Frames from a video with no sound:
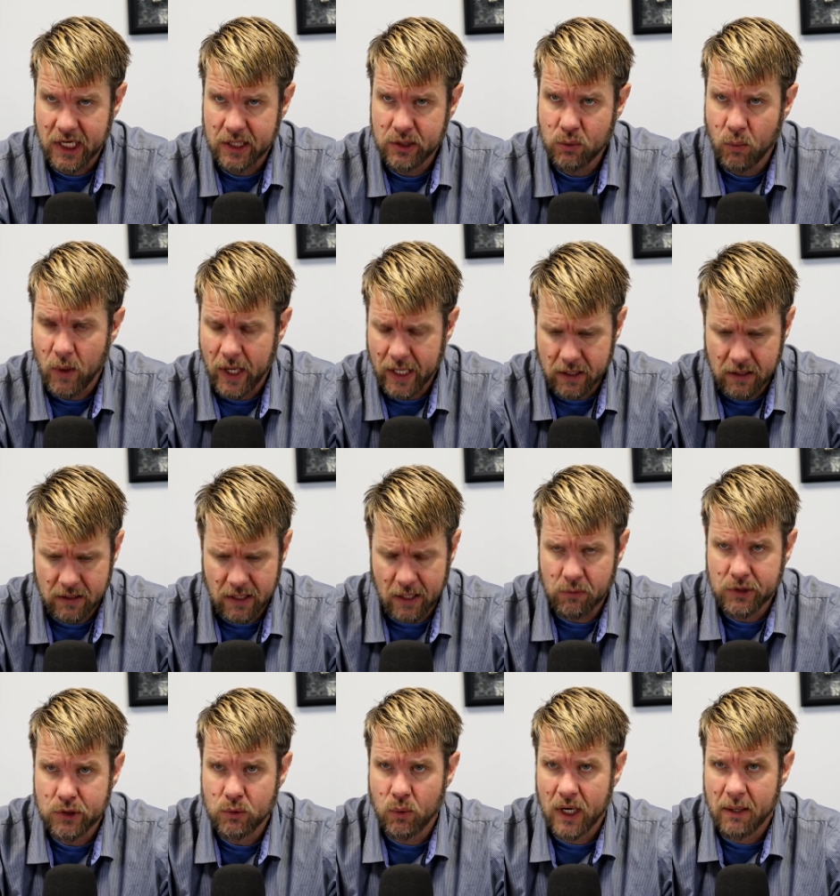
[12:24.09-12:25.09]
I do want
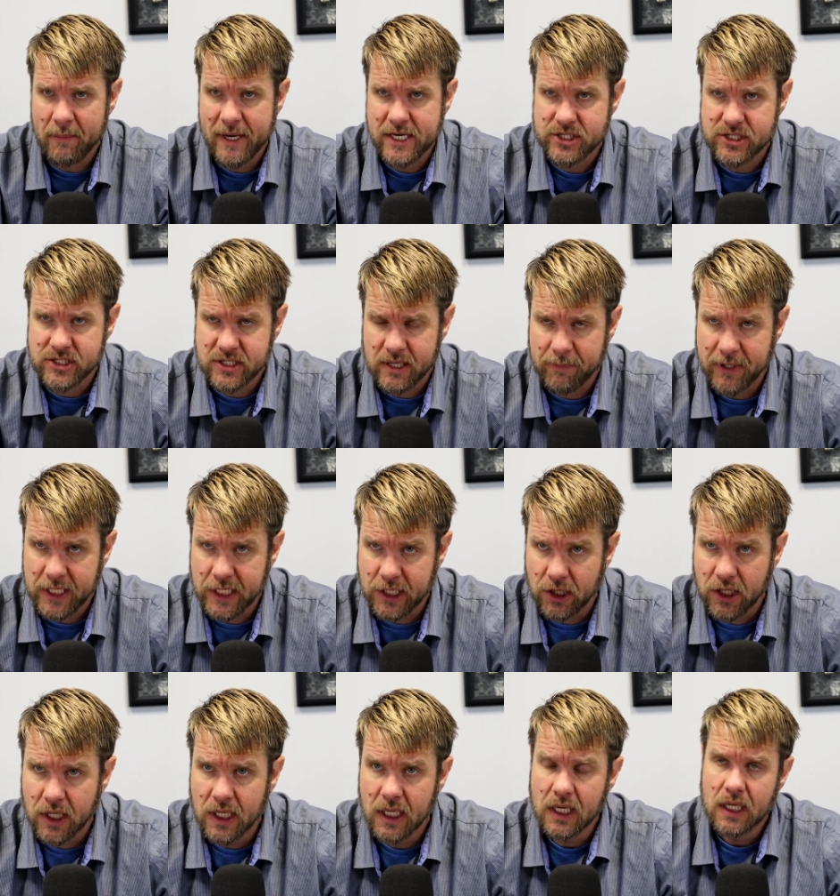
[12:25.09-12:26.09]
to mention something
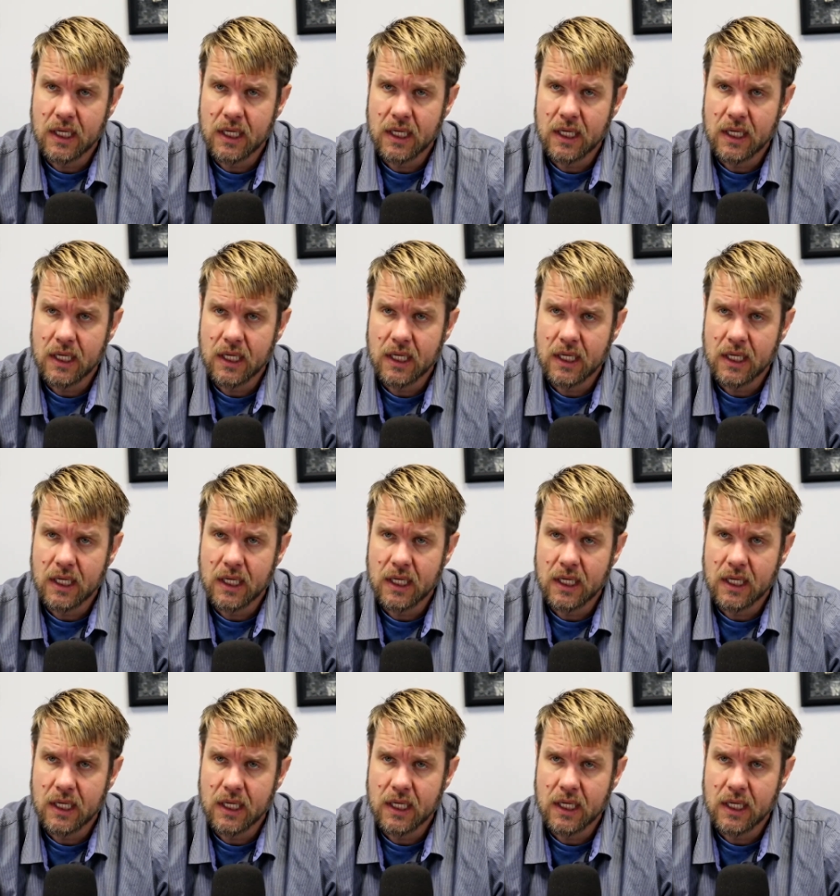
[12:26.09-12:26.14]
here.